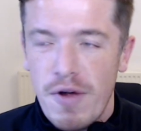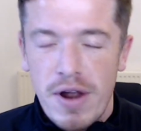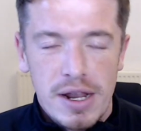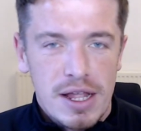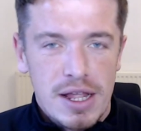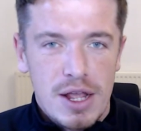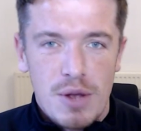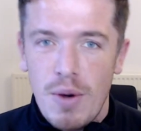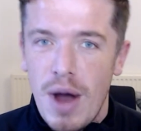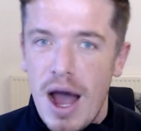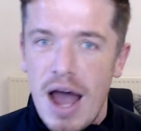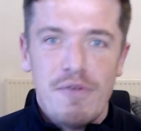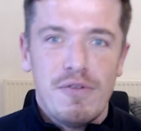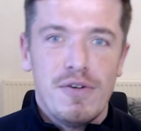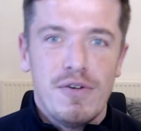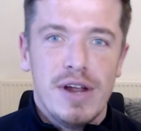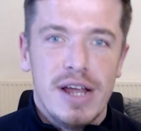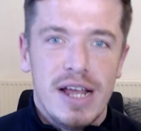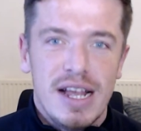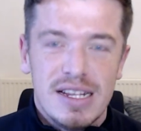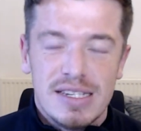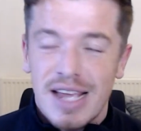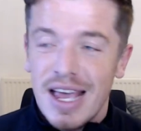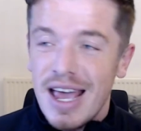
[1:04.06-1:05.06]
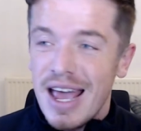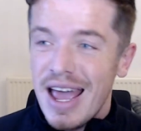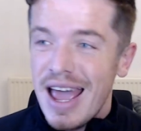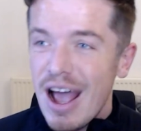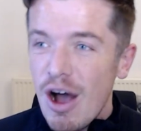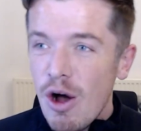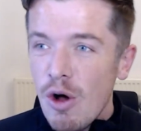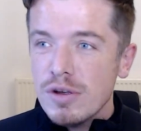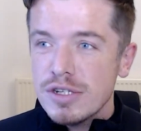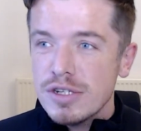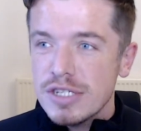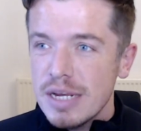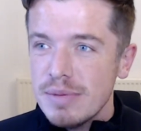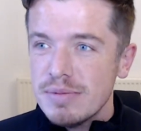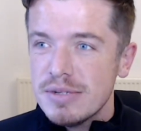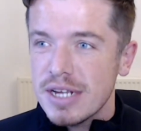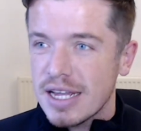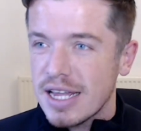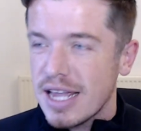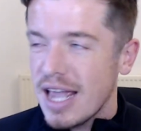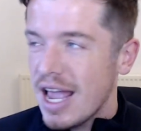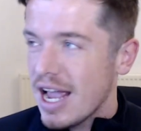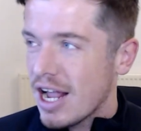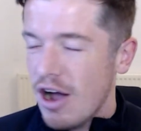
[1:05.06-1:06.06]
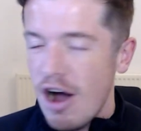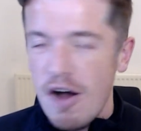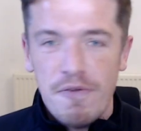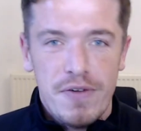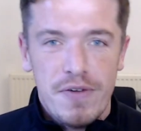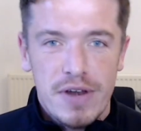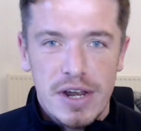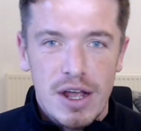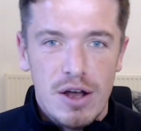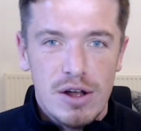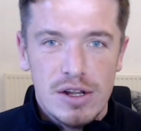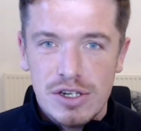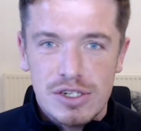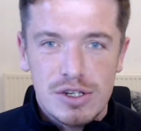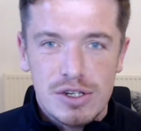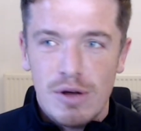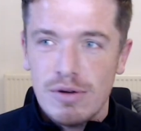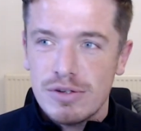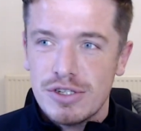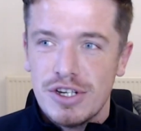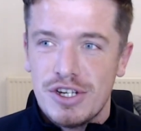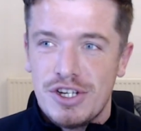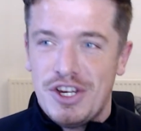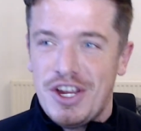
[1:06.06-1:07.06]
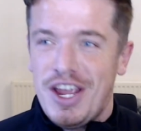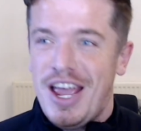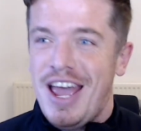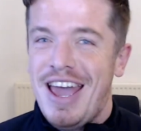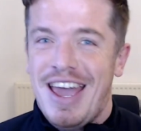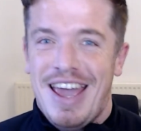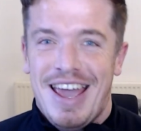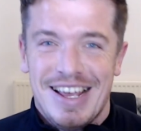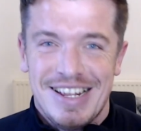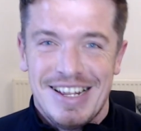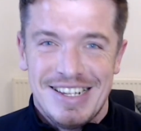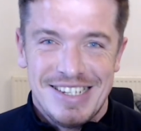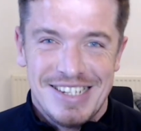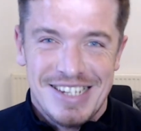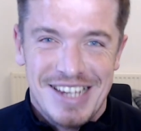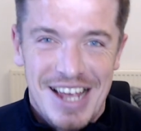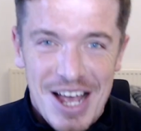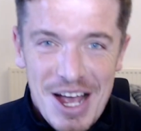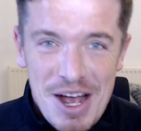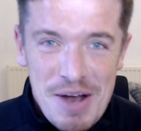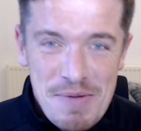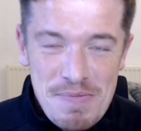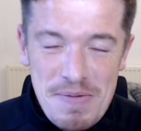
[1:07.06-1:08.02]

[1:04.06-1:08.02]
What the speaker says: a friendly, whatever it is, it all seems to kick off and it just goes to shit.